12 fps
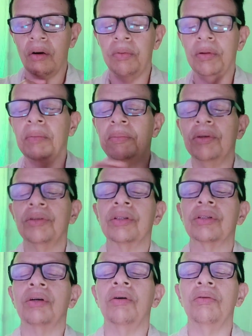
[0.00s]
Open up your
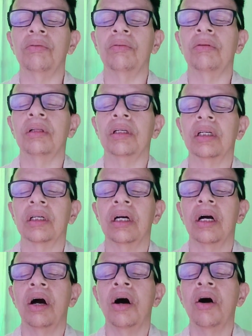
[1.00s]
soul.
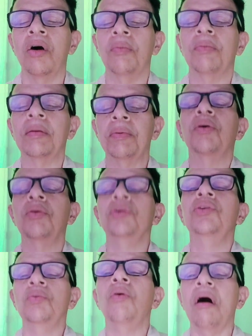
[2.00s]
Open up who
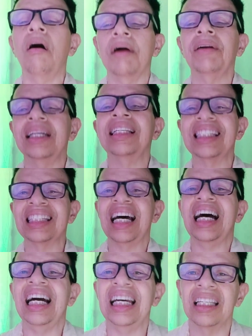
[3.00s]
you are
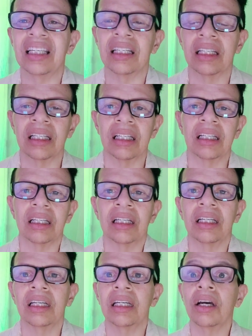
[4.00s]
inside.
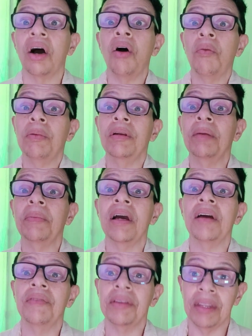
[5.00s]
Open up
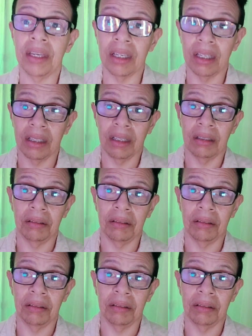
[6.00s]
everything.